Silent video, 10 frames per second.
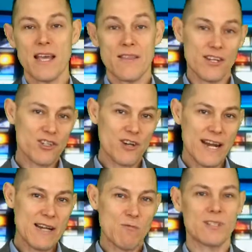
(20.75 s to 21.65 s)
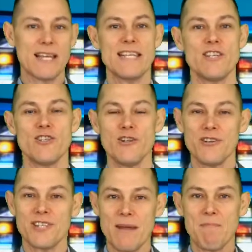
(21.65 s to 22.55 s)
This training will take you through
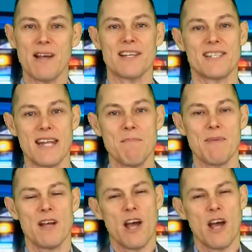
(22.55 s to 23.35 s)
step by step,